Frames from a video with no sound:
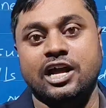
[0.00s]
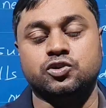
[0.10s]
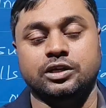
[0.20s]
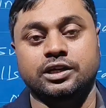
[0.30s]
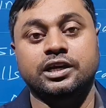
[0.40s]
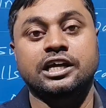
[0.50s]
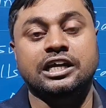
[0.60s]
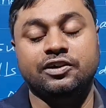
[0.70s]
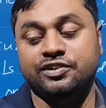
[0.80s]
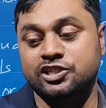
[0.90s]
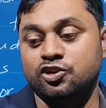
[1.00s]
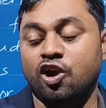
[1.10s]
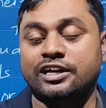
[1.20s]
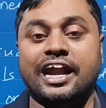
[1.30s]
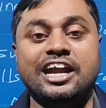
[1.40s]
actually. If it is
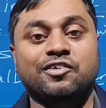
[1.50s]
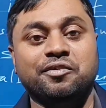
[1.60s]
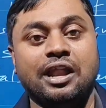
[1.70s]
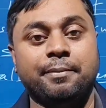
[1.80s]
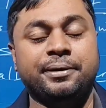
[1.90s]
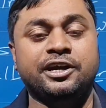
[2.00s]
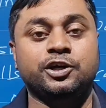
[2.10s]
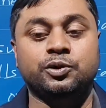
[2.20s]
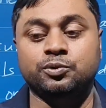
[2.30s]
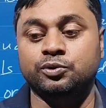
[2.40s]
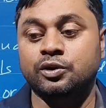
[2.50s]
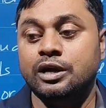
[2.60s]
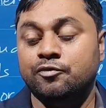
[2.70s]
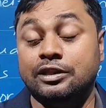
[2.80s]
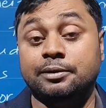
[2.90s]
not tied, what will happen? Due to
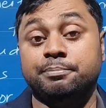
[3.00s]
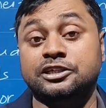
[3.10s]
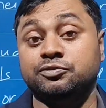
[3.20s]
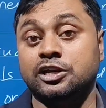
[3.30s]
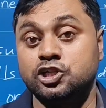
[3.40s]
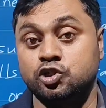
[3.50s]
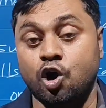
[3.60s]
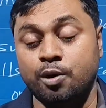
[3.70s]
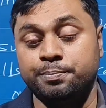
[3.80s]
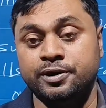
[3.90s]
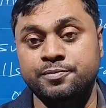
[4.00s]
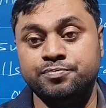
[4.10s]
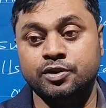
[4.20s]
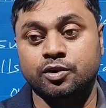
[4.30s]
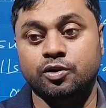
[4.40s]
when the bus will
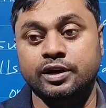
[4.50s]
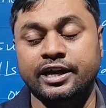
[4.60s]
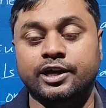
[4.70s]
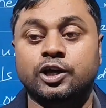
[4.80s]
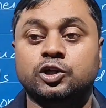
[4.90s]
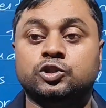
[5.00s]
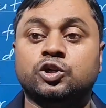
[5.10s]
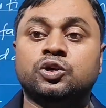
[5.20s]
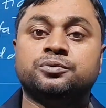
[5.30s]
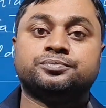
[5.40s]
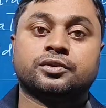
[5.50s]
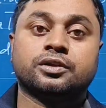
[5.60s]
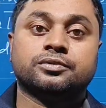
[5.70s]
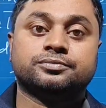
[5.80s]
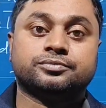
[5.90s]
stop, okay, so
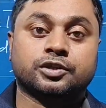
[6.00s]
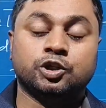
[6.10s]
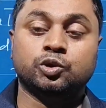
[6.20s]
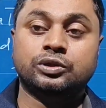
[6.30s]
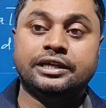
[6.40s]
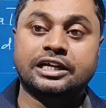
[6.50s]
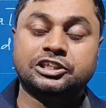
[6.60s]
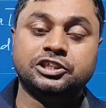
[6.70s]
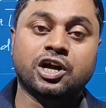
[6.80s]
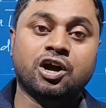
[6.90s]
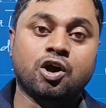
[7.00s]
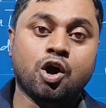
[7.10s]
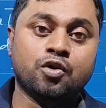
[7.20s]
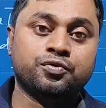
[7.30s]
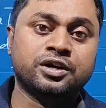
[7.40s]
due to the inertia
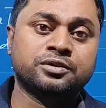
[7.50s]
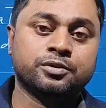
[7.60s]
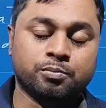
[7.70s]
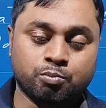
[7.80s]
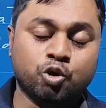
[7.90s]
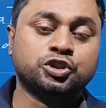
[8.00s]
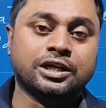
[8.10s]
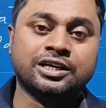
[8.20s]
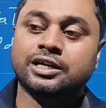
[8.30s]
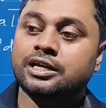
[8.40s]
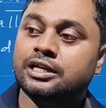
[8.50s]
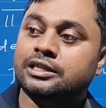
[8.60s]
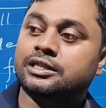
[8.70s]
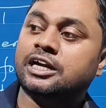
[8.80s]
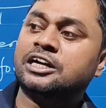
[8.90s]
of motion,
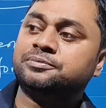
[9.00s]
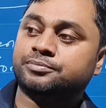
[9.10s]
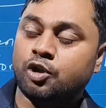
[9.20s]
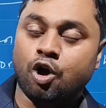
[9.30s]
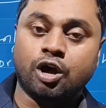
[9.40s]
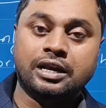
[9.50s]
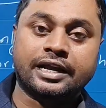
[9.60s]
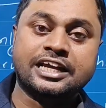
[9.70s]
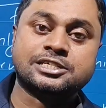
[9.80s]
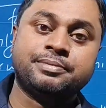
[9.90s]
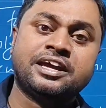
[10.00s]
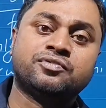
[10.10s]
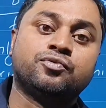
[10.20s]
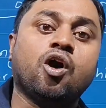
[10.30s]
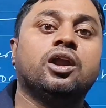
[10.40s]
the luggage
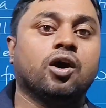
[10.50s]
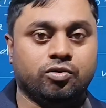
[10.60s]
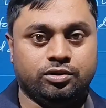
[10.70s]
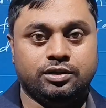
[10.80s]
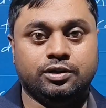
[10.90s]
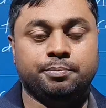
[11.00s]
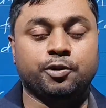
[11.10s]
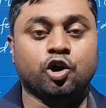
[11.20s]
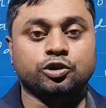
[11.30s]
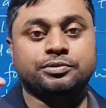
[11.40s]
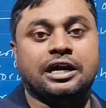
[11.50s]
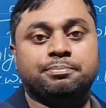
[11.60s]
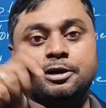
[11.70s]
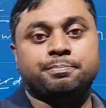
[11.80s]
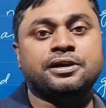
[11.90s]
may fall down. Because of
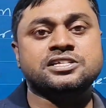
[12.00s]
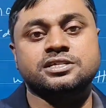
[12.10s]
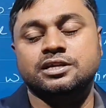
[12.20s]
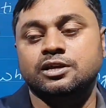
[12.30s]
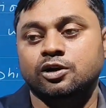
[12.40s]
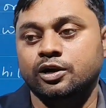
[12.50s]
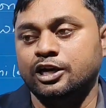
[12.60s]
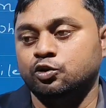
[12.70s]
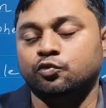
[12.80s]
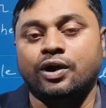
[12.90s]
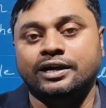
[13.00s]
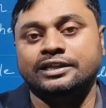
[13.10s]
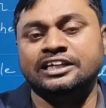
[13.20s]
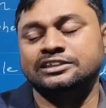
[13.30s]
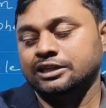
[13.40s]
that purpose, okay, to avoid
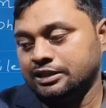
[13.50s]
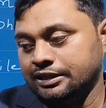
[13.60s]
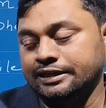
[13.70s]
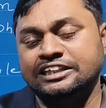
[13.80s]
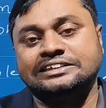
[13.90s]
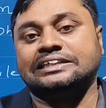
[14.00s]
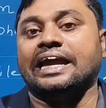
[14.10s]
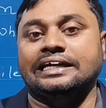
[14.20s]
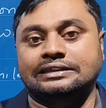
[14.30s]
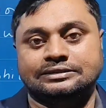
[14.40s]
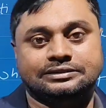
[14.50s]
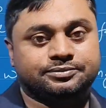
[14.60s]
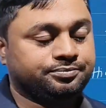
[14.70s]
this, it is tied.